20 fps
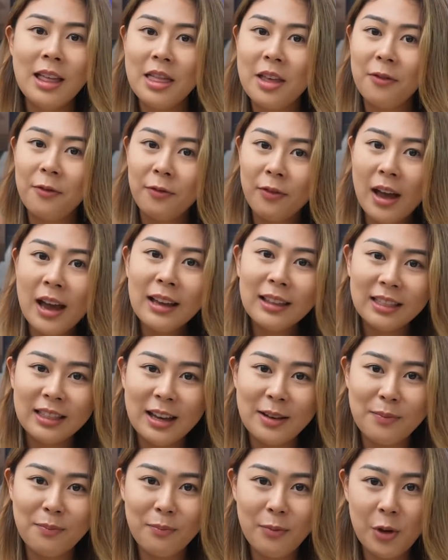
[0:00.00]
the fact
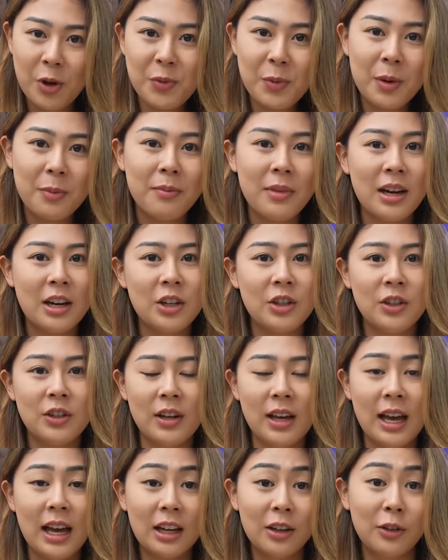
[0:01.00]
that Boba managed
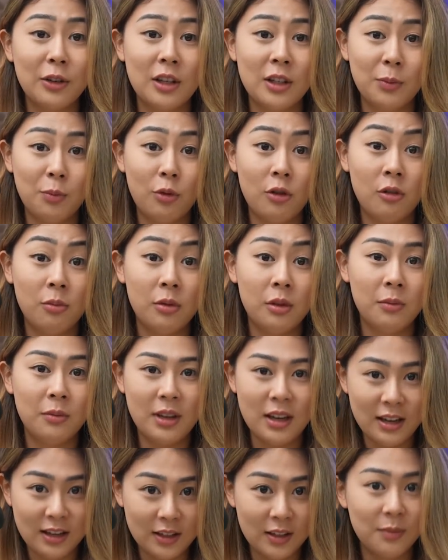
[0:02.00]
to tackle this problem
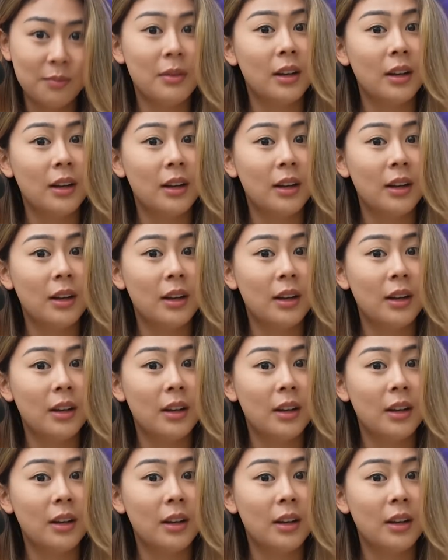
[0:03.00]
is